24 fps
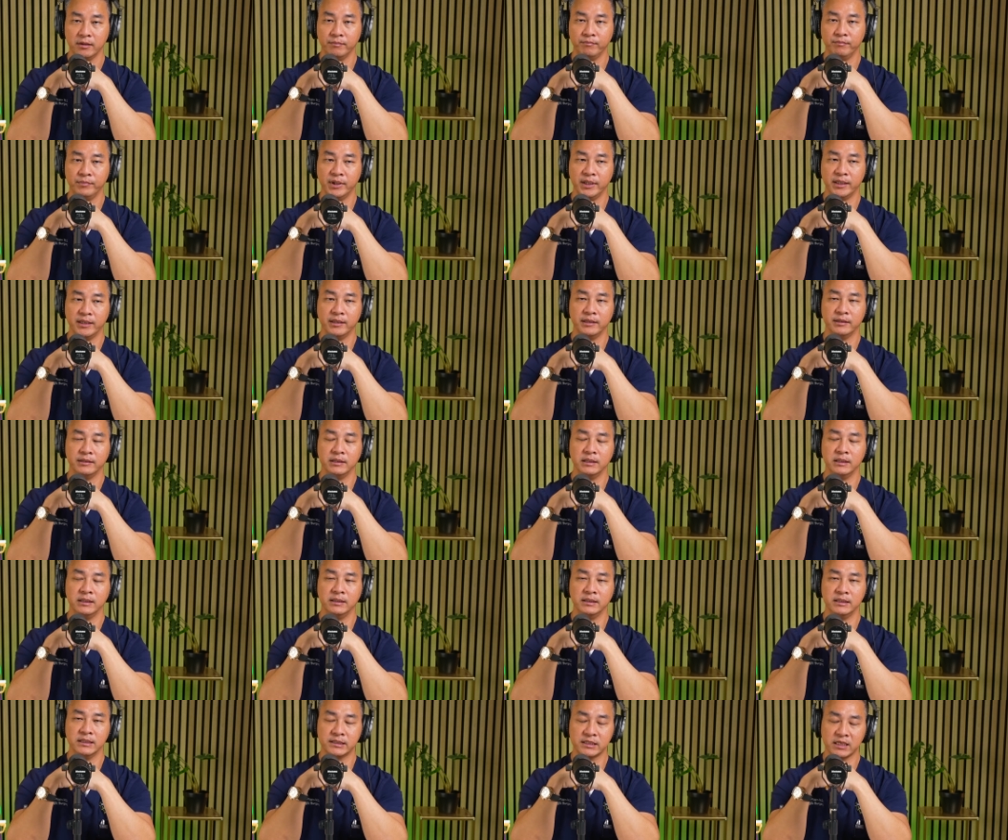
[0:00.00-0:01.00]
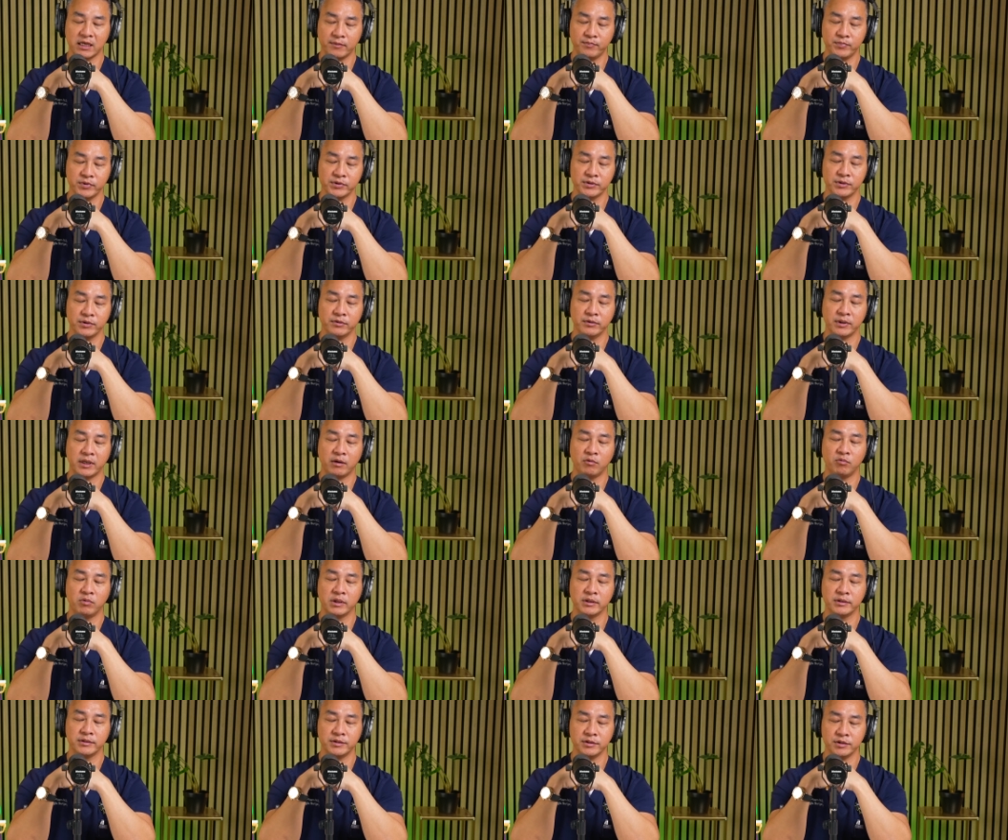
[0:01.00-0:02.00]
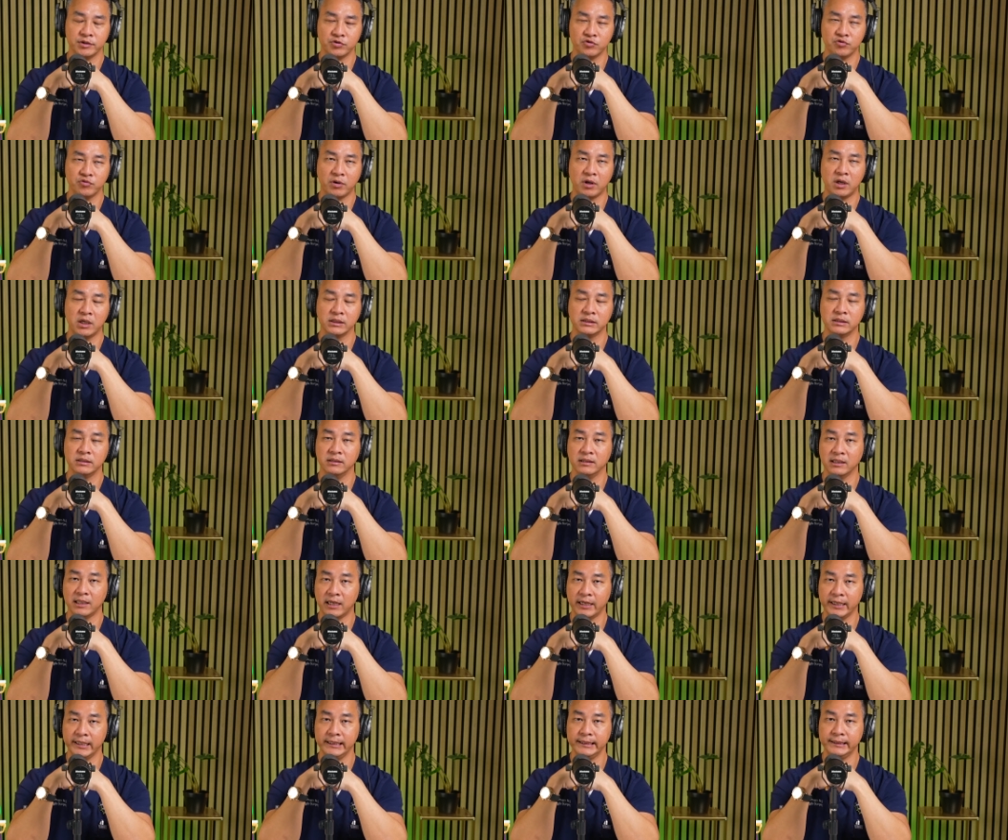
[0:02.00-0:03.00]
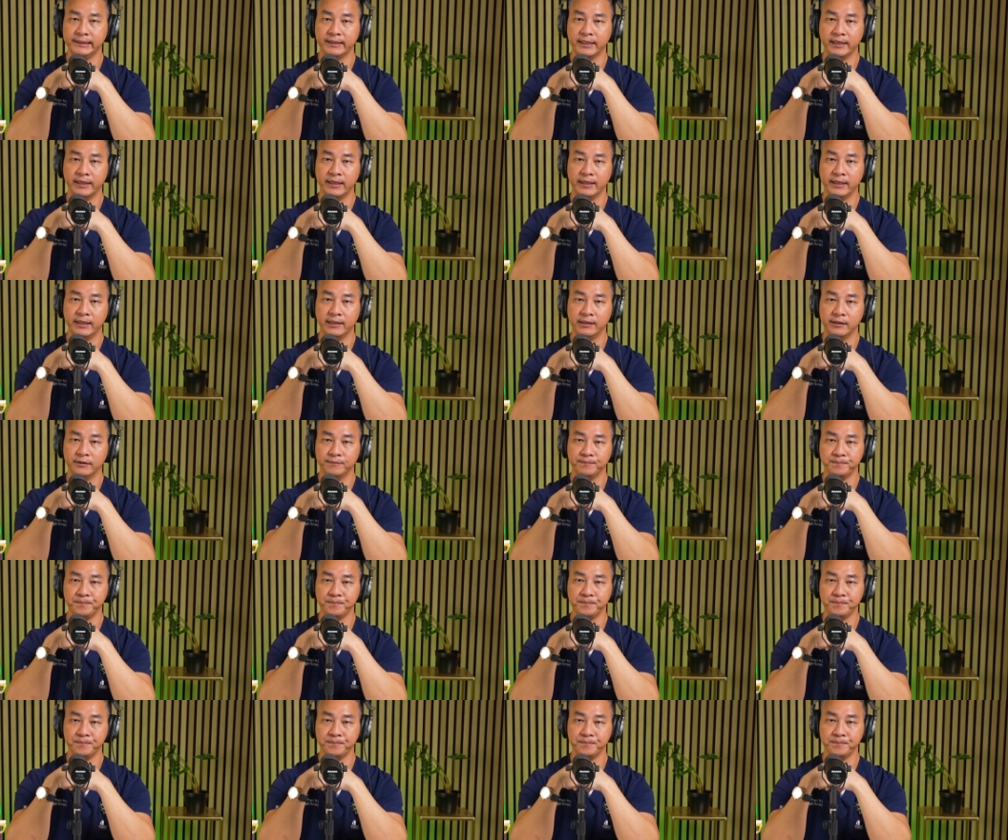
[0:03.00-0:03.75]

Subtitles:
But in this episode, I want to just draw to light that,